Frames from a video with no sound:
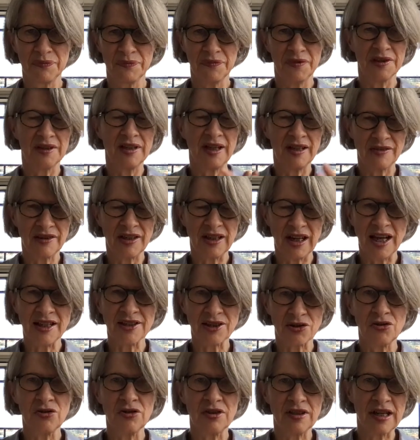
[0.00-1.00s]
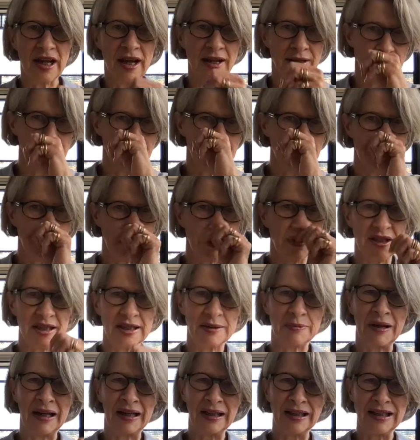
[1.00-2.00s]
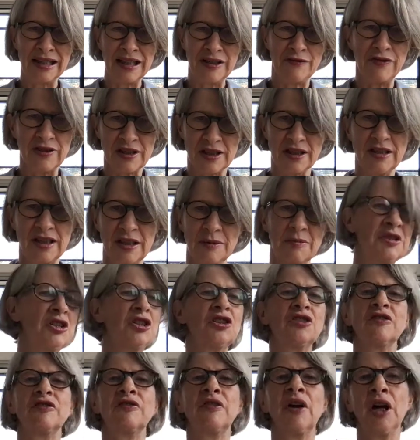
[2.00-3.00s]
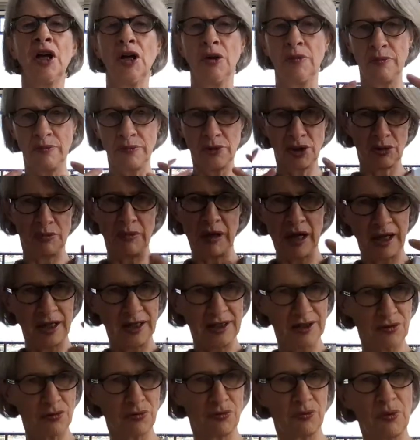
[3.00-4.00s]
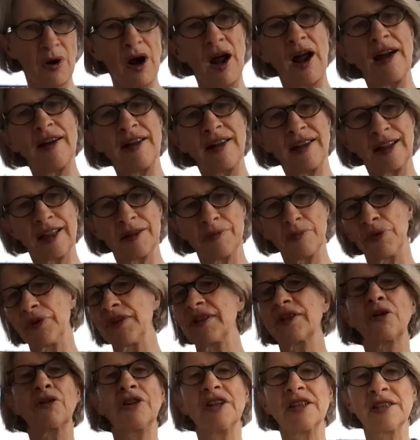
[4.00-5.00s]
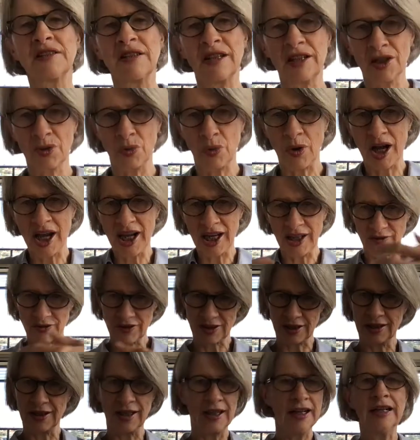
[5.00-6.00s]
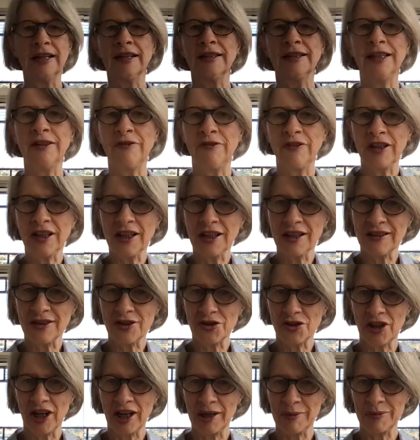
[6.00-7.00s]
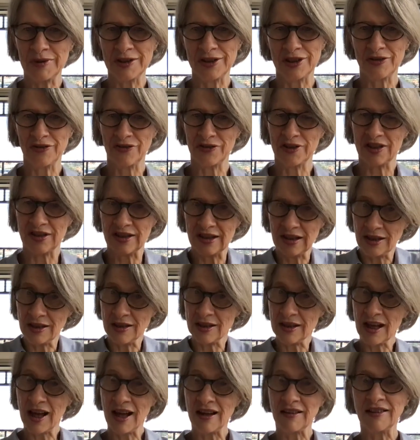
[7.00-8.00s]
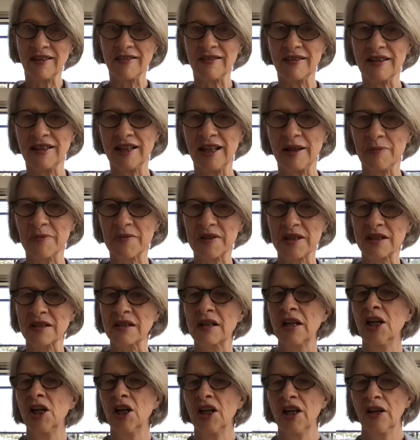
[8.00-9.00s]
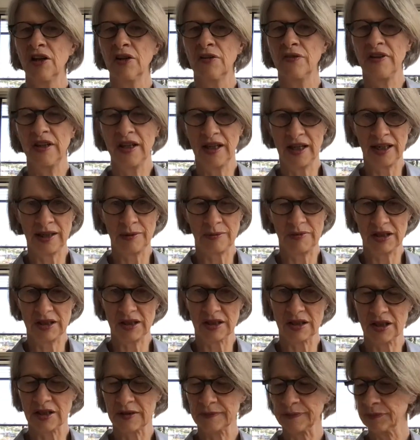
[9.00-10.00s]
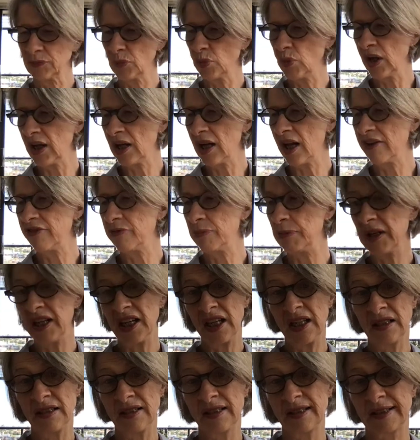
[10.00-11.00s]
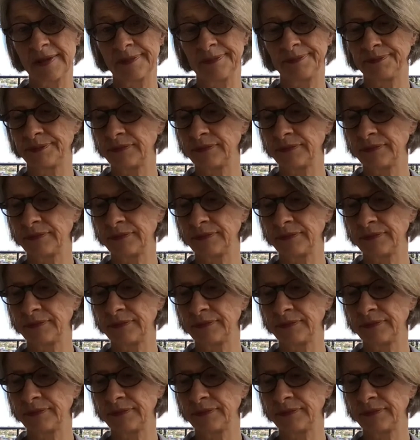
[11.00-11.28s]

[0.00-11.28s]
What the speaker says: the last two stanzas with this magnificent image of mermaids riding and cresting the waves and living in the chambers of the sea, down in the depths of the elements, where life begins,